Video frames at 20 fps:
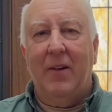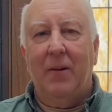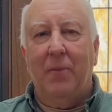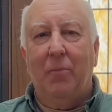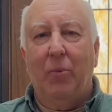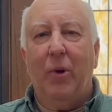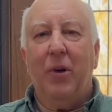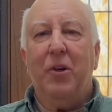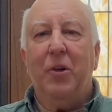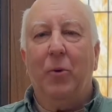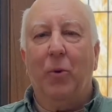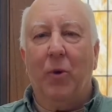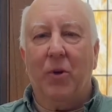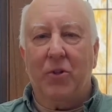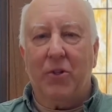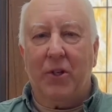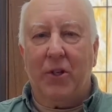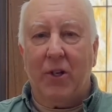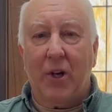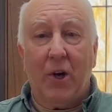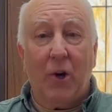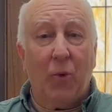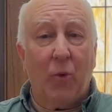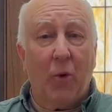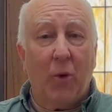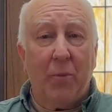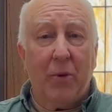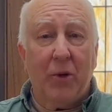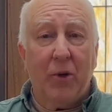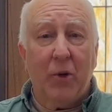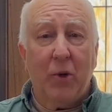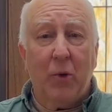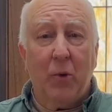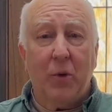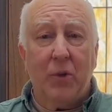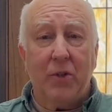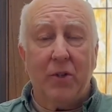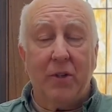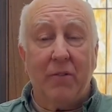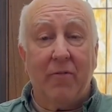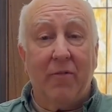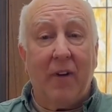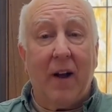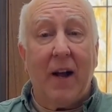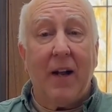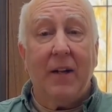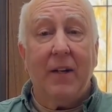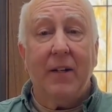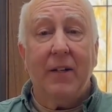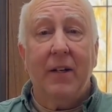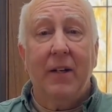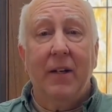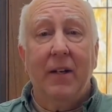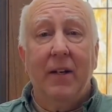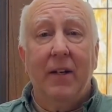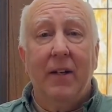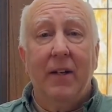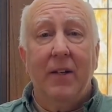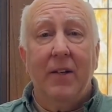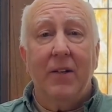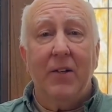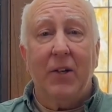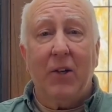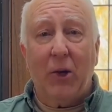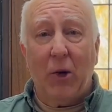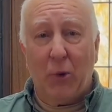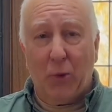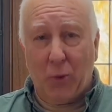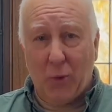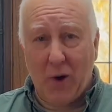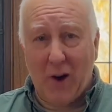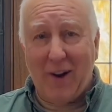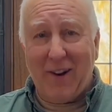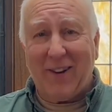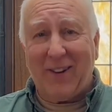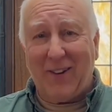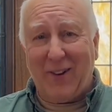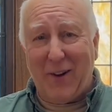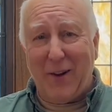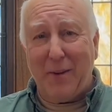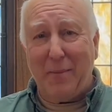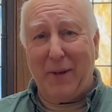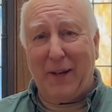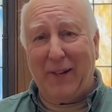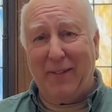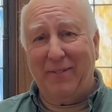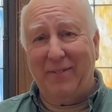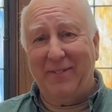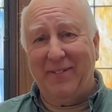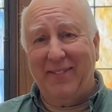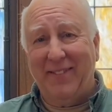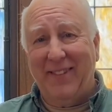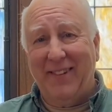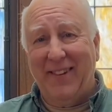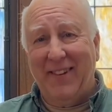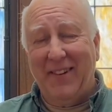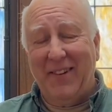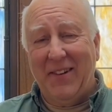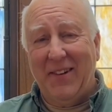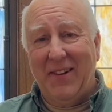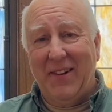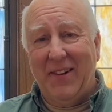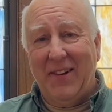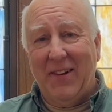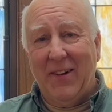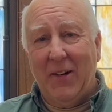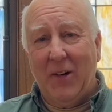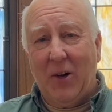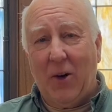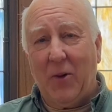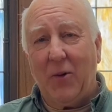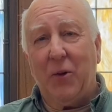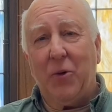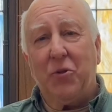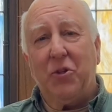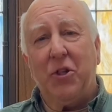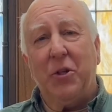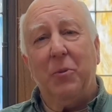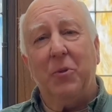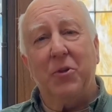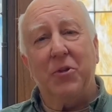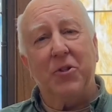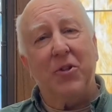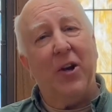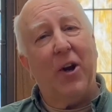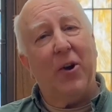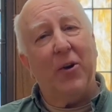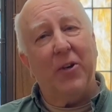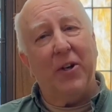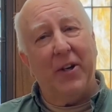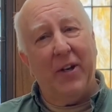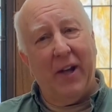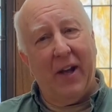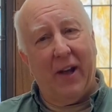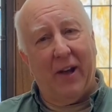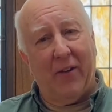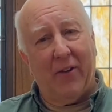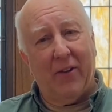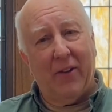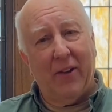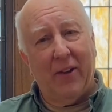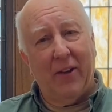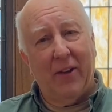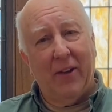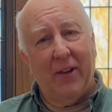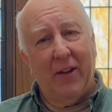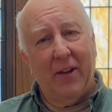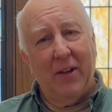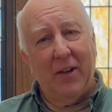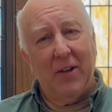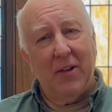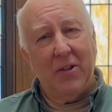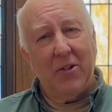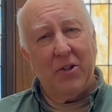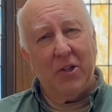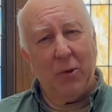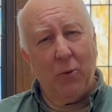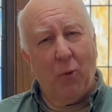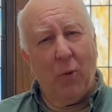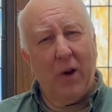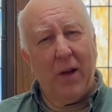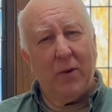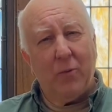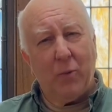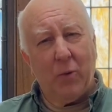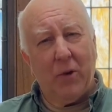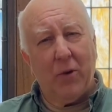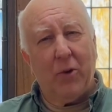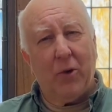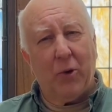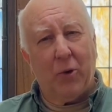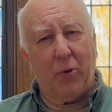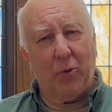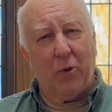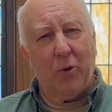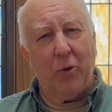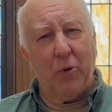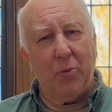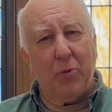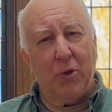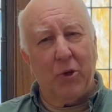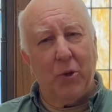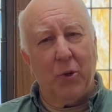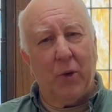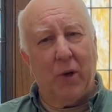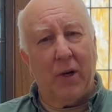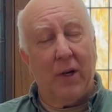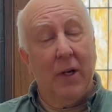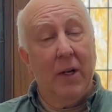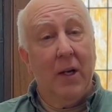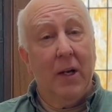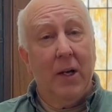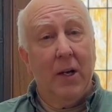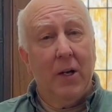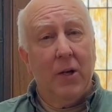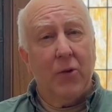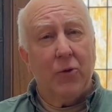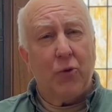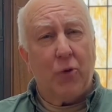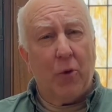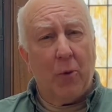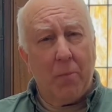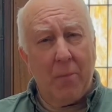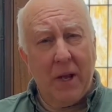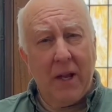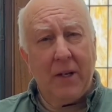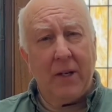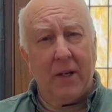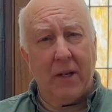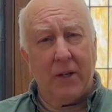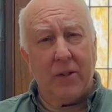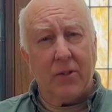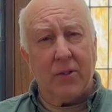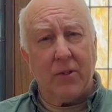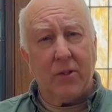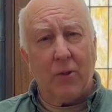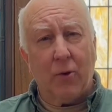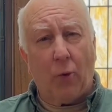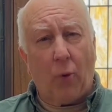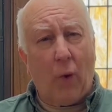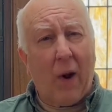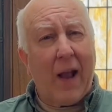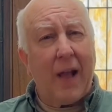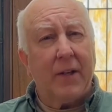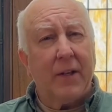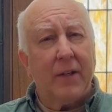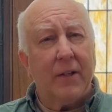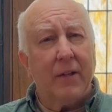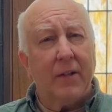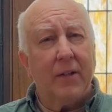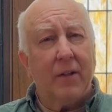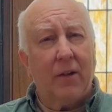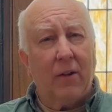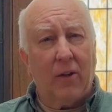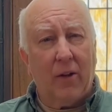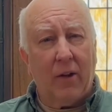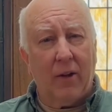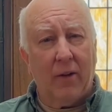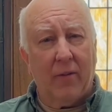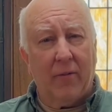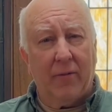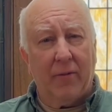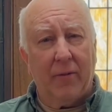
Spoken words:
Brenda was a young woman who was invited to go rock climbing. Although she was scared to death, she went with her group to a tremendous granite cliff.